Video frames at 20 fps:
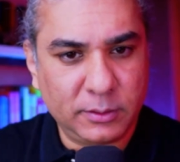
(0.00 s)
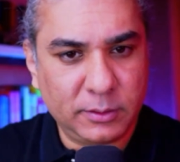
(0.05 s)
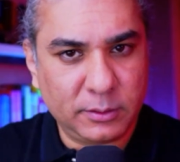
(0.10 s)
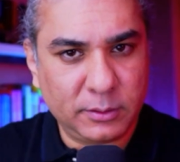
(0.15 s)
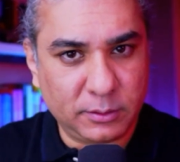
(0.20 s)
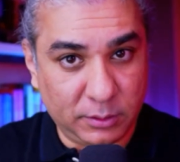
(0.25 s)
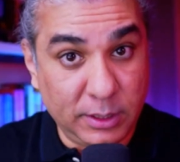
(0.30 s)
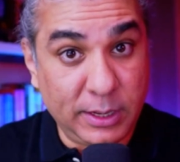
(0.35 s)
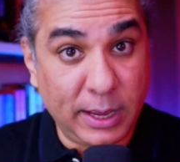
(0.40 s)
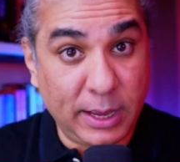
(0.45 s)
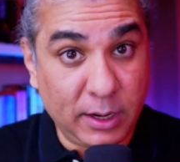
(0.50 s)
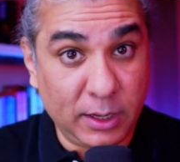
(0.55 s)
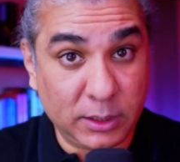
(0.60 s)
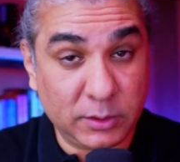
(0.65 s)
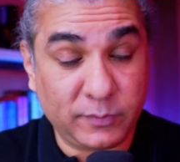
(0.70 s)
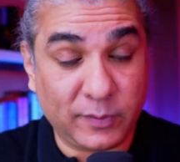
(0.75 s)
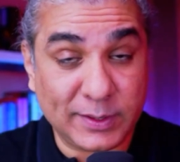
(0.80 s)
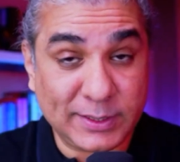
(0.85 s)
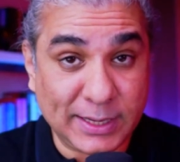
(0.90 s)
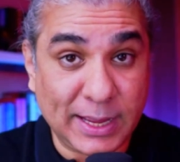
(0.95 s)
They are his
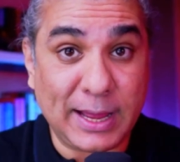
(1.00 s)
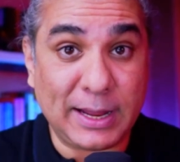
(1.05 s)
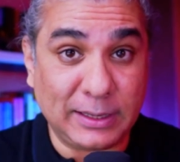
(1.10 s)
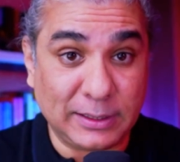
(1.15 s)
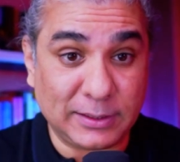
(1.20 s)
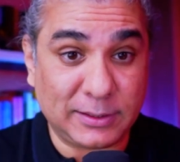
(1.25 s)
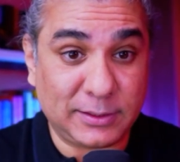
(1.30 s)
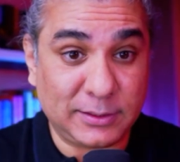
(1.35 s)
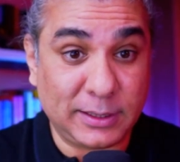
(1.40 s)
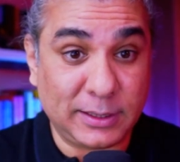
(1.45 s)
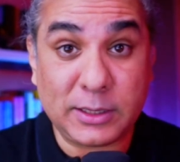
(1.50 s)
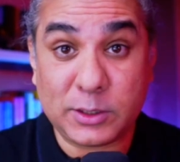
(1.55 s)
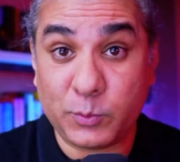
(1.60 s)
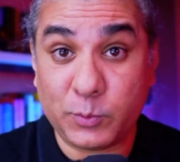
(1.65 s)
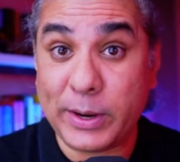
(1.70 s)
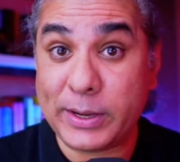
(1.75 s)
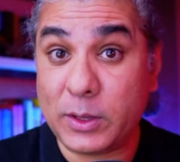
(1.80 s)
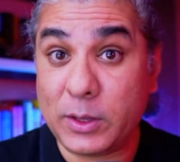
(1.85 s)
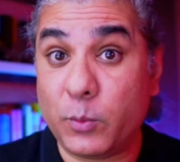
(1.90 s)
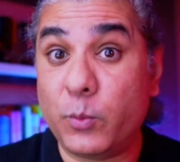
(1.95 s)
vassals. That's where the
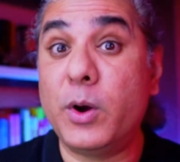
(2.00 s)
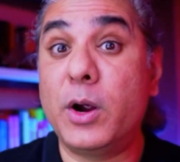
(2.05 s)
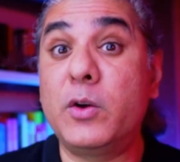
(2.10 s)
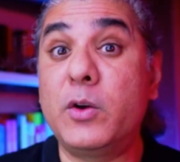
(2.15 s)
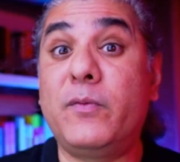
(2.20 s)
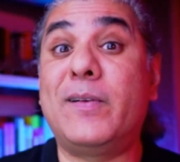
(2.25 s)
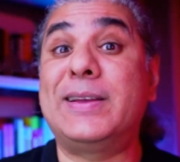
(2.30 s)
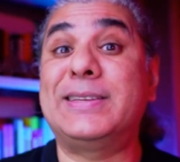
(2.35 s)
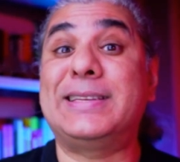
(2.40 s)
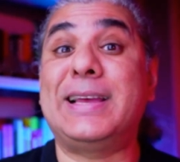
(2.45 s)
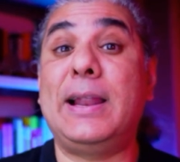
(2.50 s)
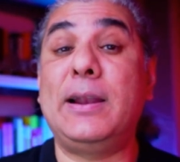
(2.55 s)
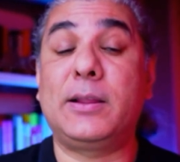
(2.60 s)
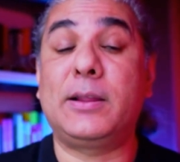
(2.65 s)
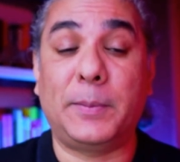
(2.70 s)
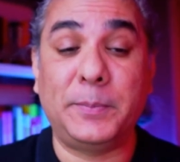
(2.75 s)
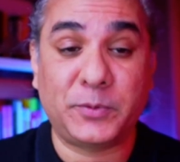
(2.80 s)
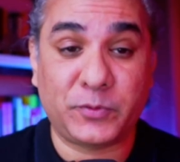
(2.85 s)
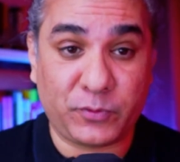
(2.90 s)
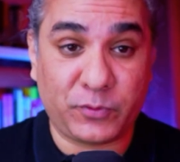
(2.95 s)
word vassal comes
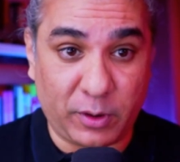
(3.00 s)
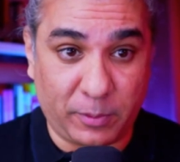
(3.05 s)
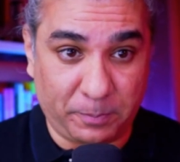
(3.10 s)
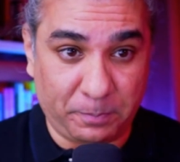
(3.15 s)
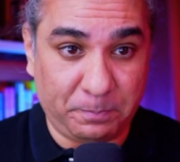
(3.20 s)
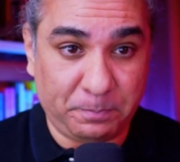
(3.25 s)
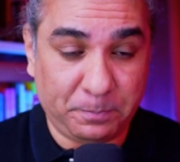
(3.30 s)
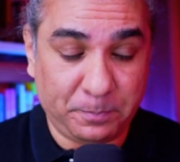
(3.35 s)
from.